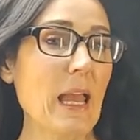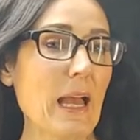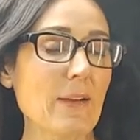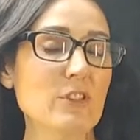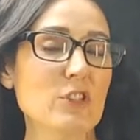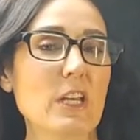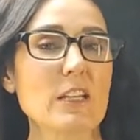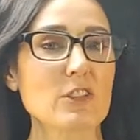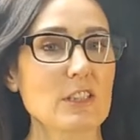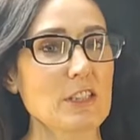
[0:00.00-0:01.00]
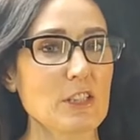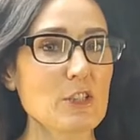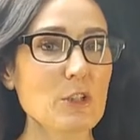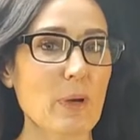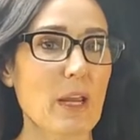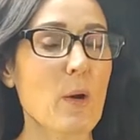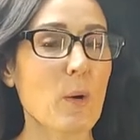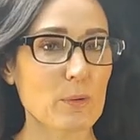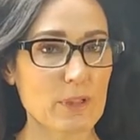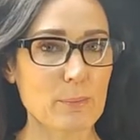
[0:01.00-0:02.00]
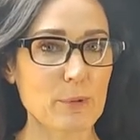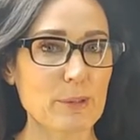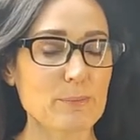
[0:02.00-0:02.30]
have to change this into a whole number.